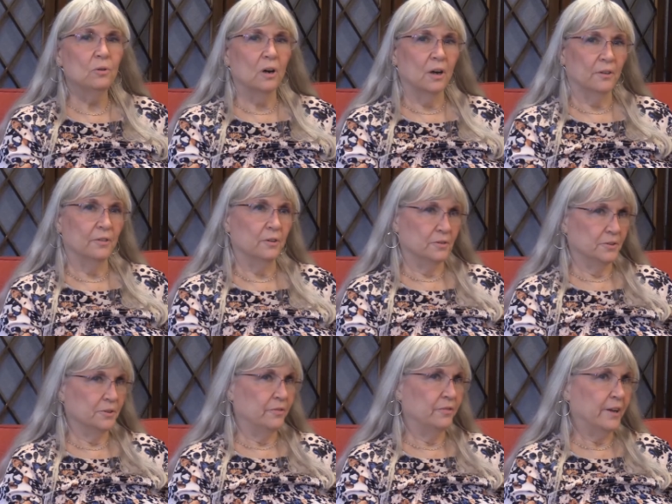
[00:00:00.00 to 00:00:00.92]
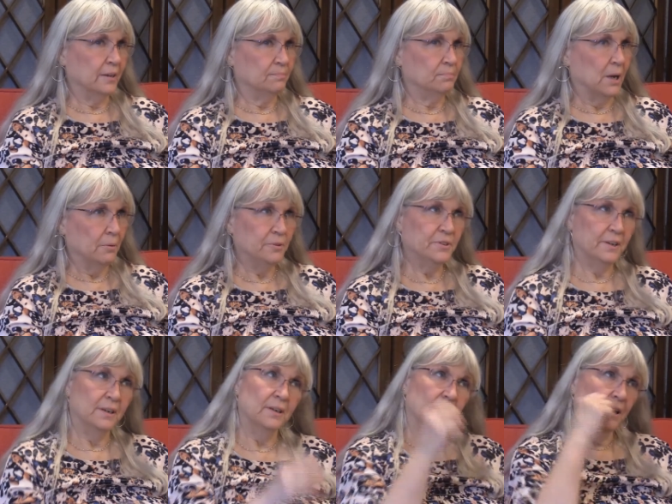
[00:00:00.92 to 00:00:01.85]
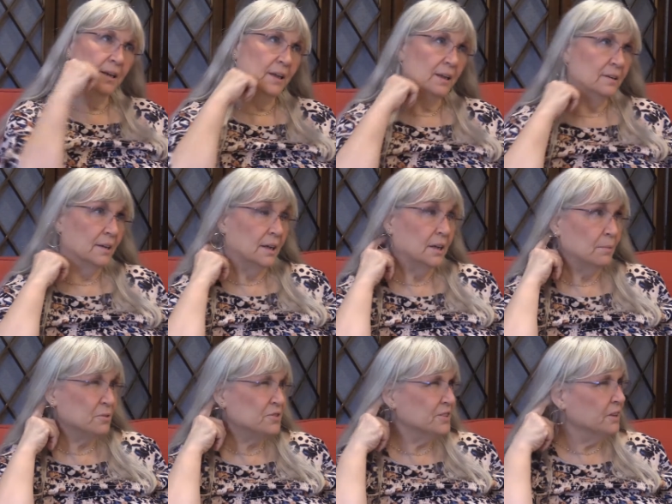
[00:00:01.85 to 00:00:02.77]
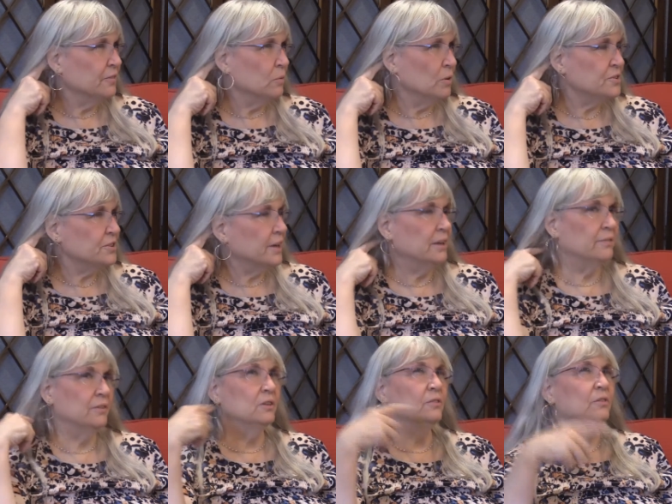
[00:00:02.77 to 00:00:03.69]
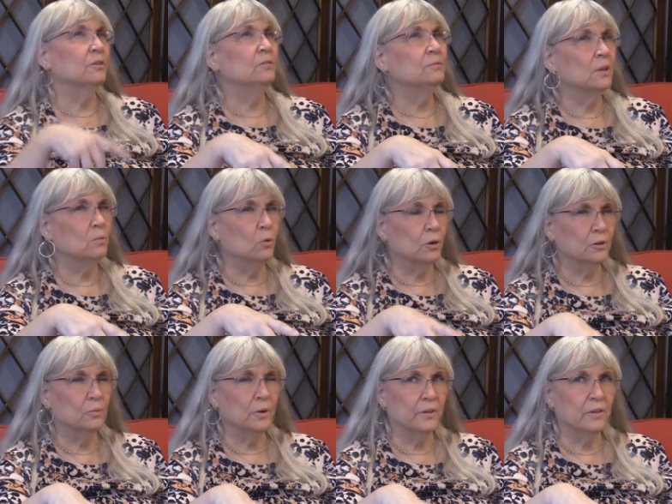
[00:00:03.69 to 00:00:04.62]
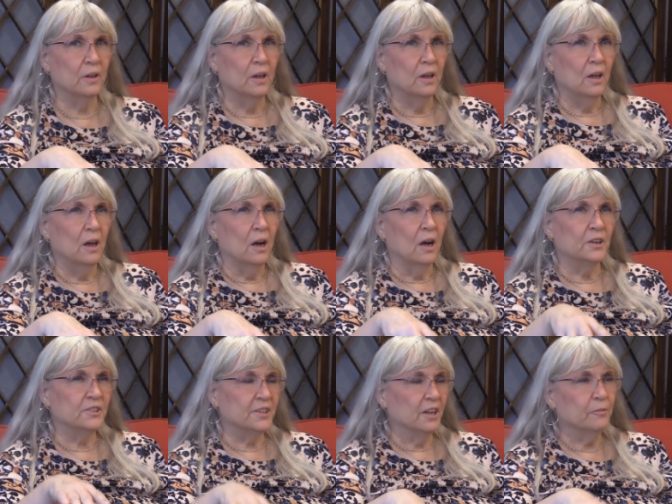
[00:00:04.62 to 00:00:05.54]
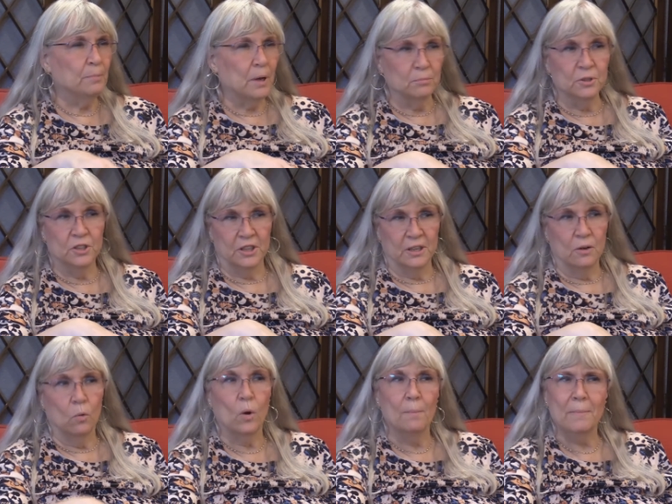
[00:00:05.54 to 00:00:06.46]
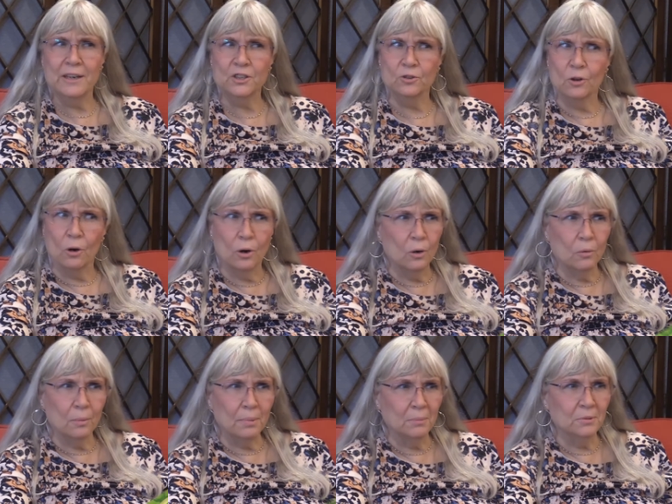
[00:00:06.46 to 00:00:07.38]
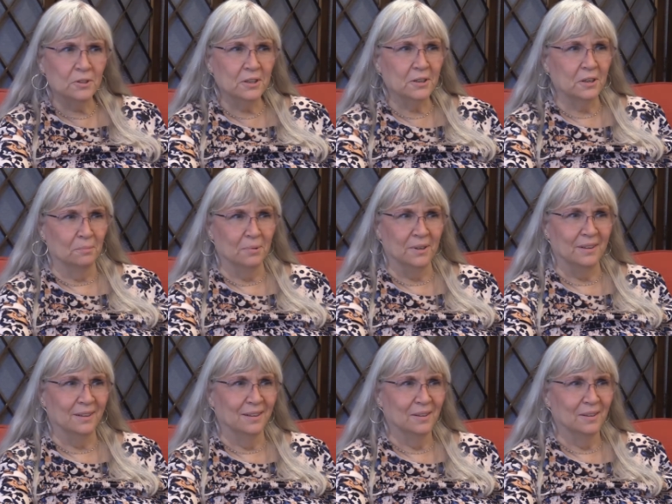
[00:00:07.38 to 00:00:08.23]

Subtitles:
authors, in fact, I would say 99% of the ones I have interviewed and worked with, are self-publishing. What made you go to a publishing company?